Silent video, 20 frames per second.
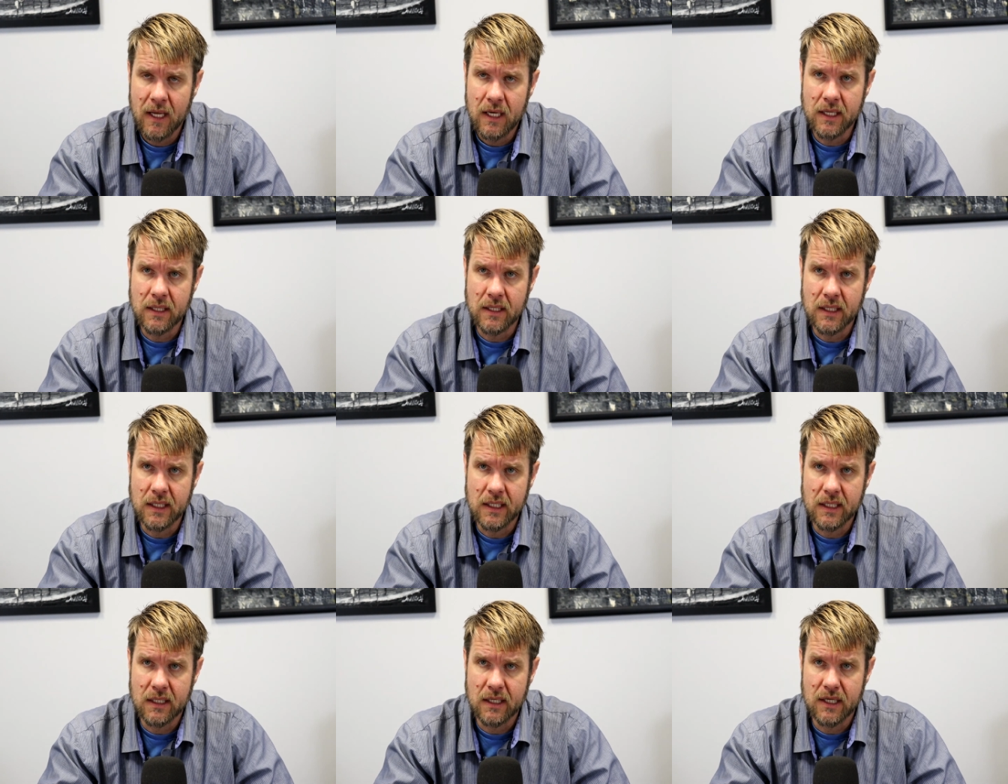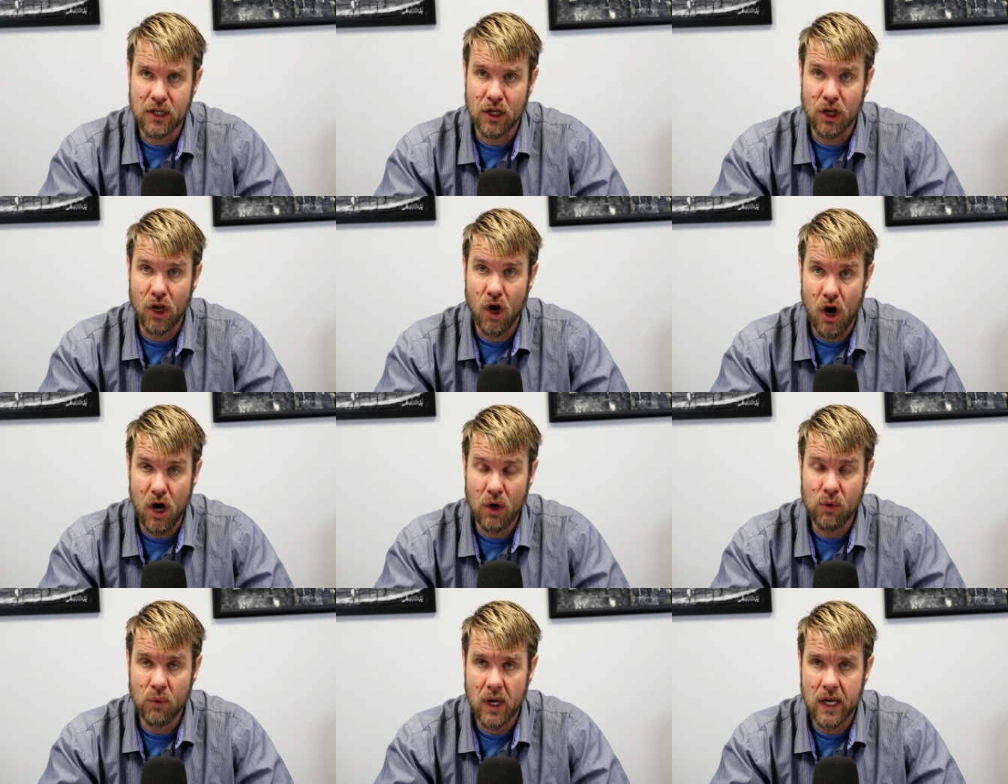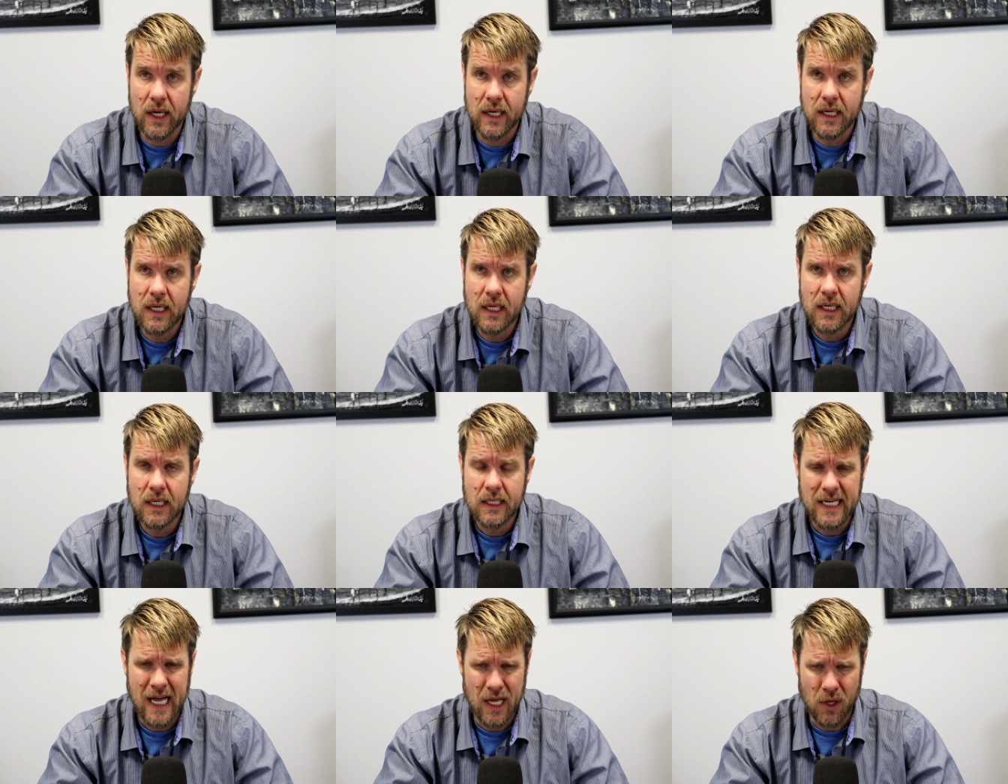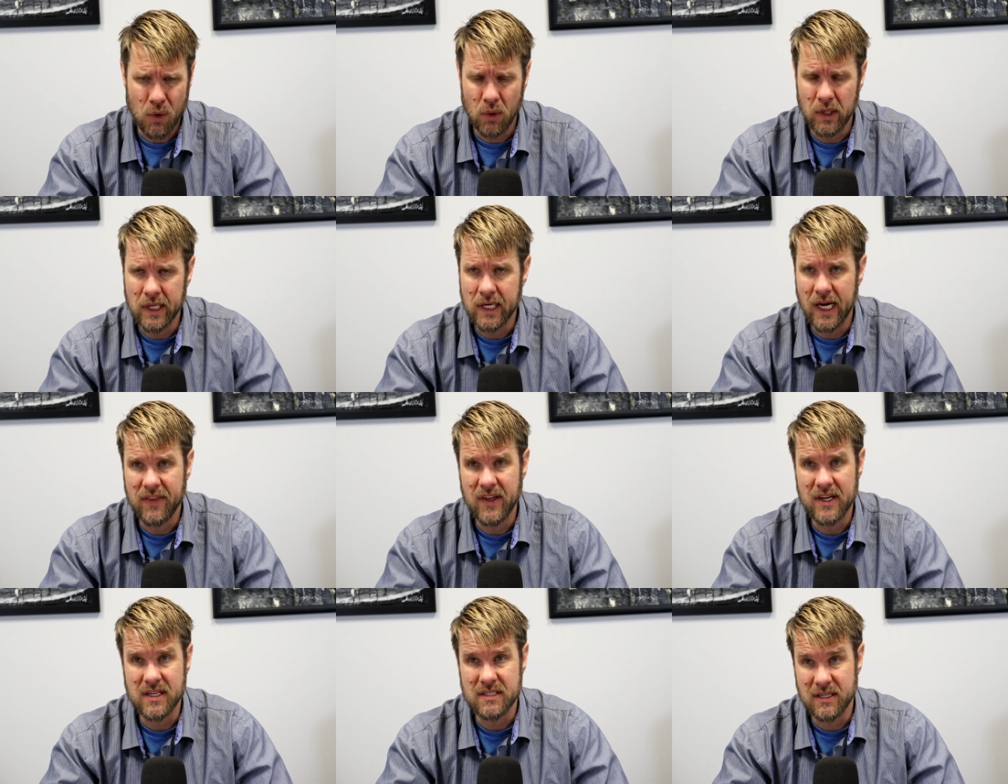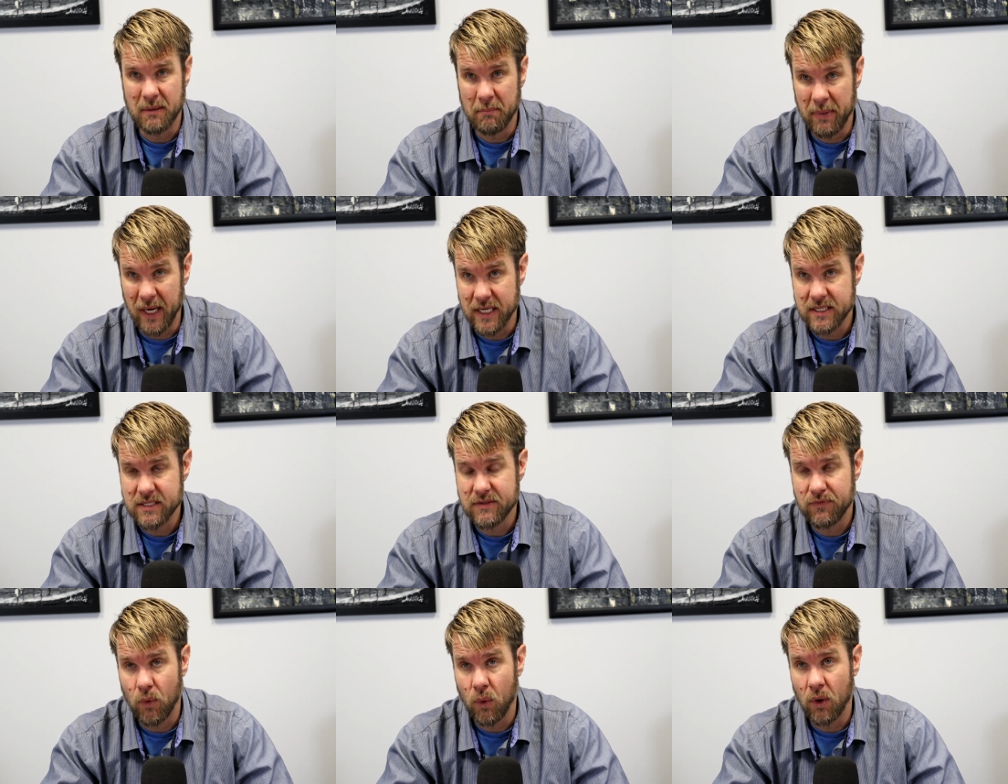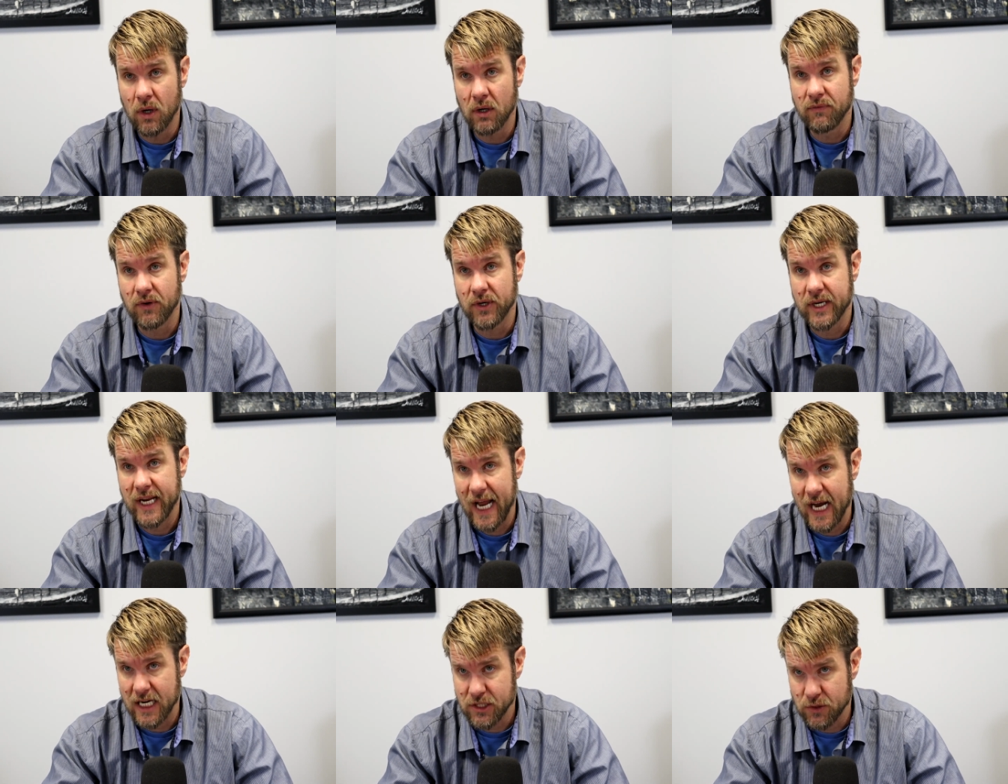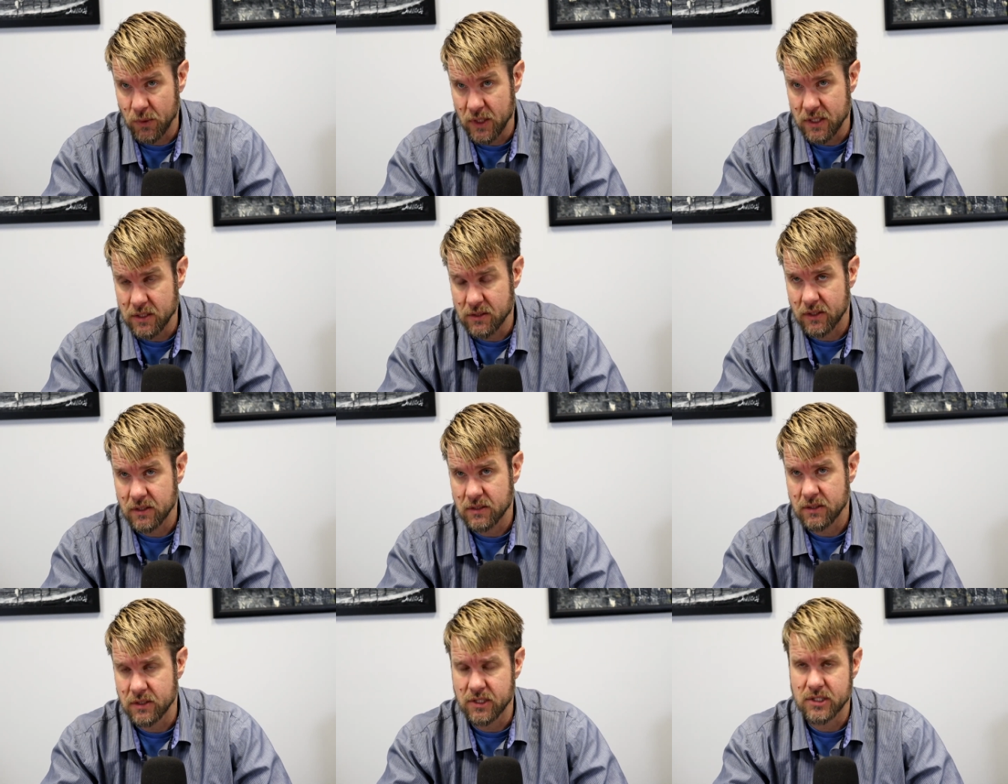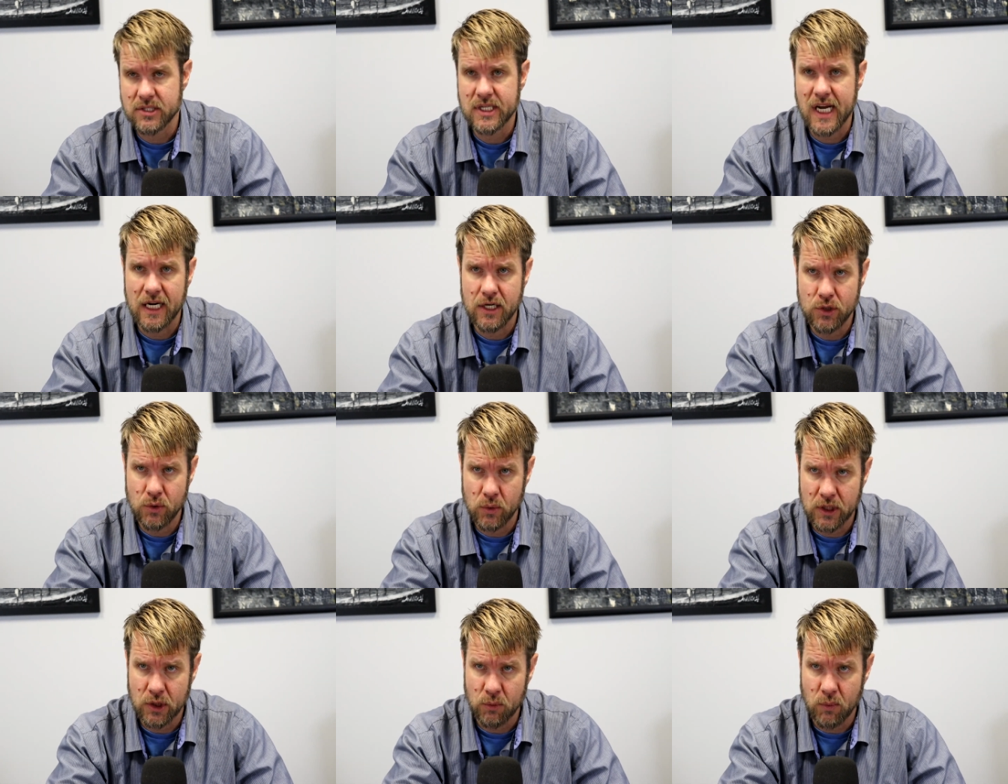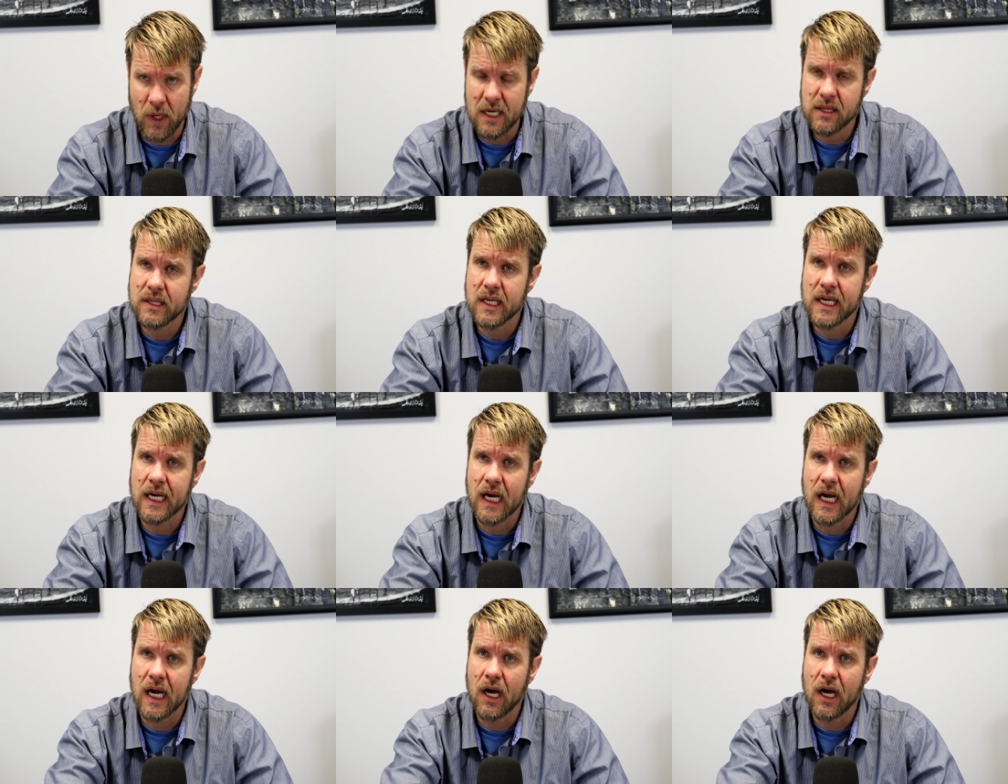in the long run, not only I think is it best for tax reasons and just kind of doing the right thing,